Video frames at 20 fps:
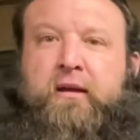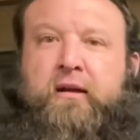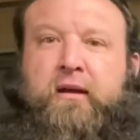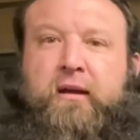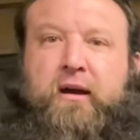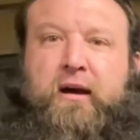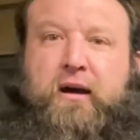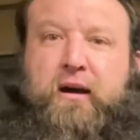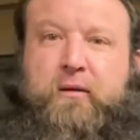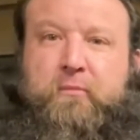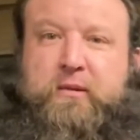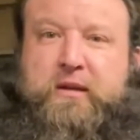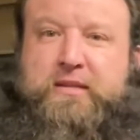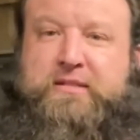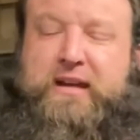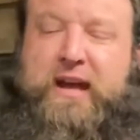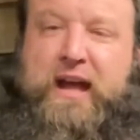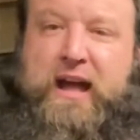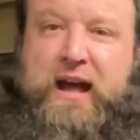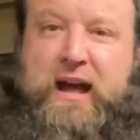Because
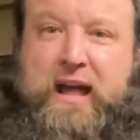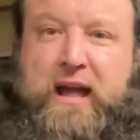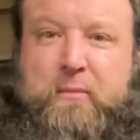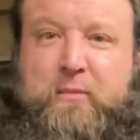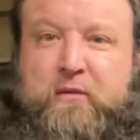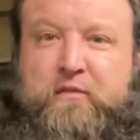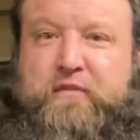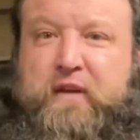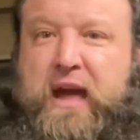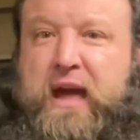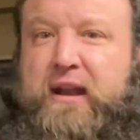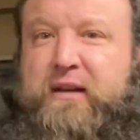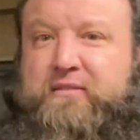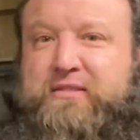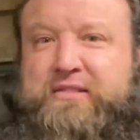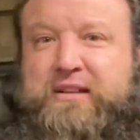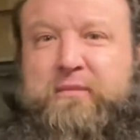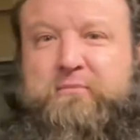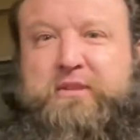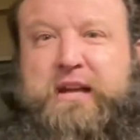I am a fan of
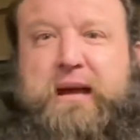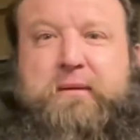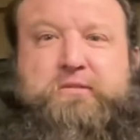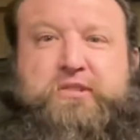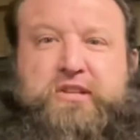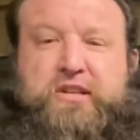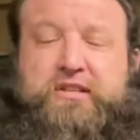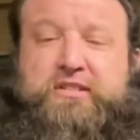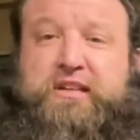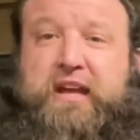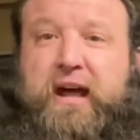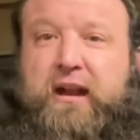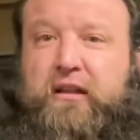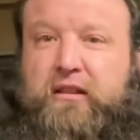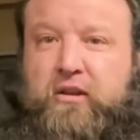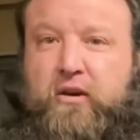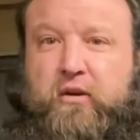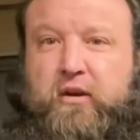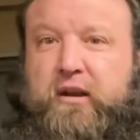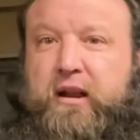sometimes you just got to
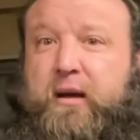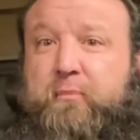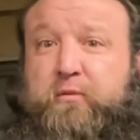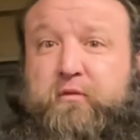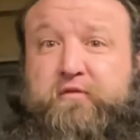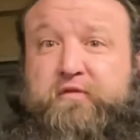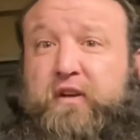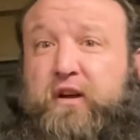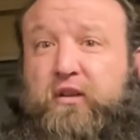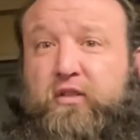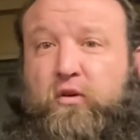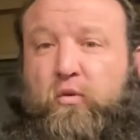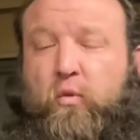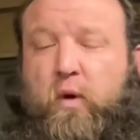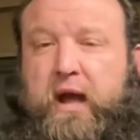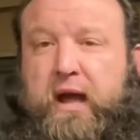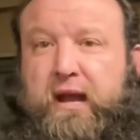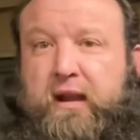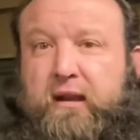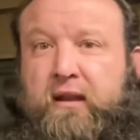load it up and feel the weight